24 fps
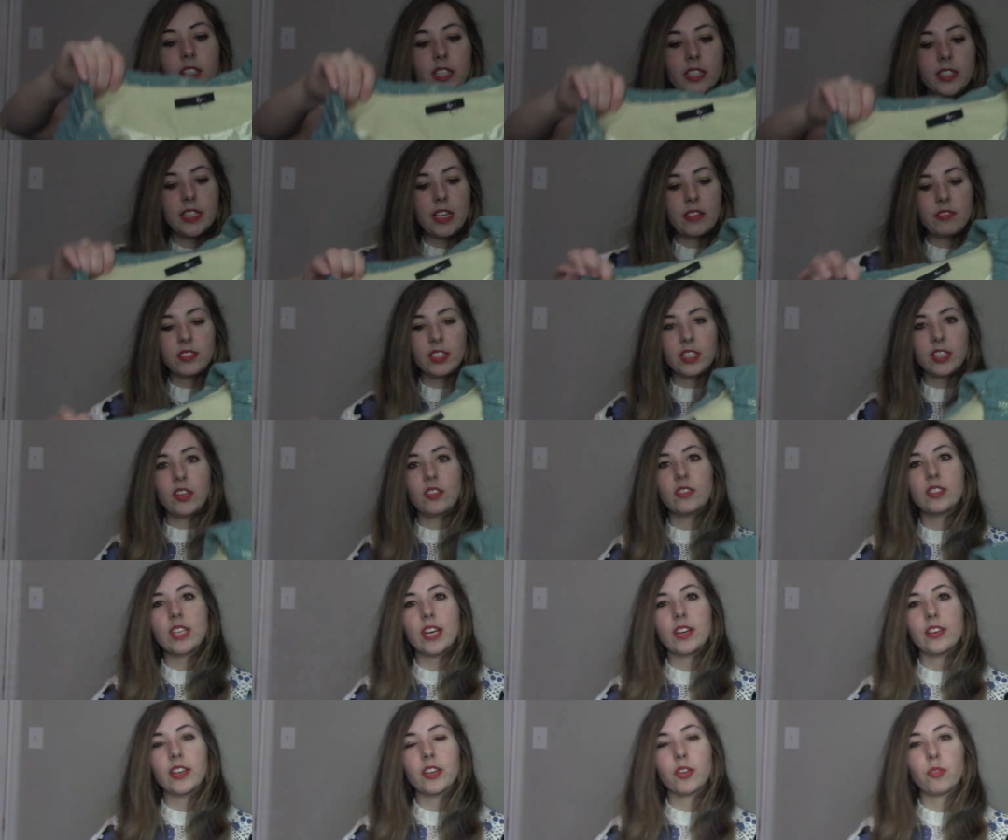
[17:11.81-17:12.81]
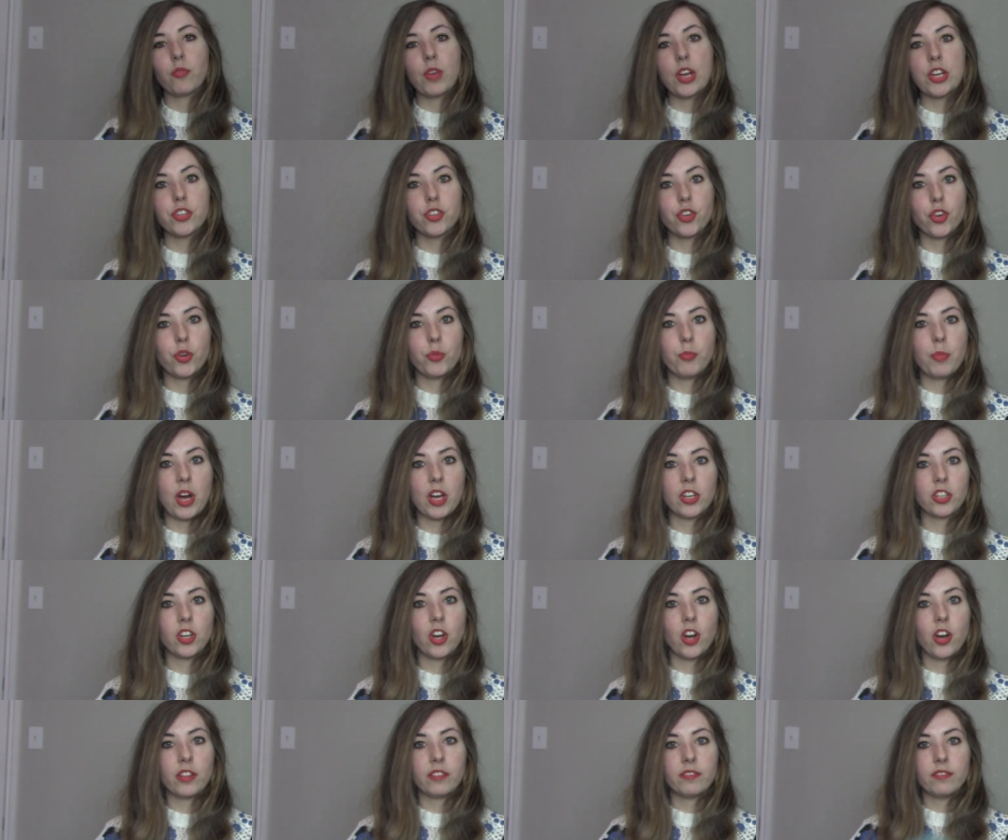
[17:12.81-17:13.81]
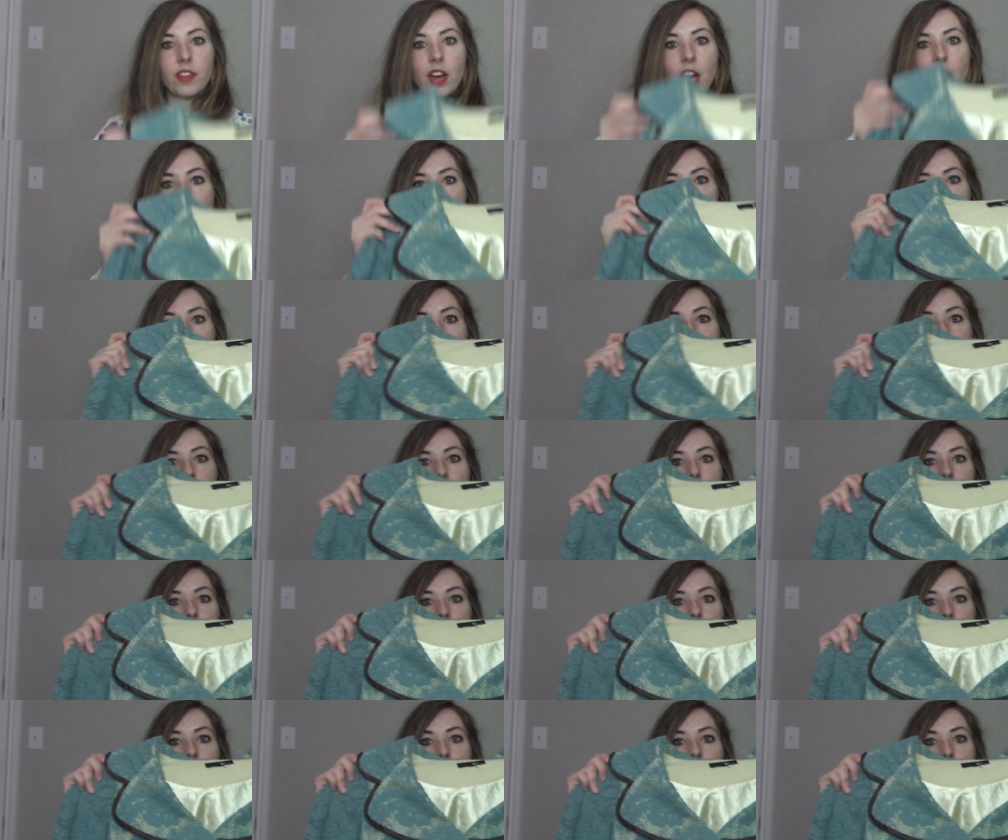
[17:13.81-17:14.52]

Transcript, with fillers: It definitely gives that like retro ModCloth vibe.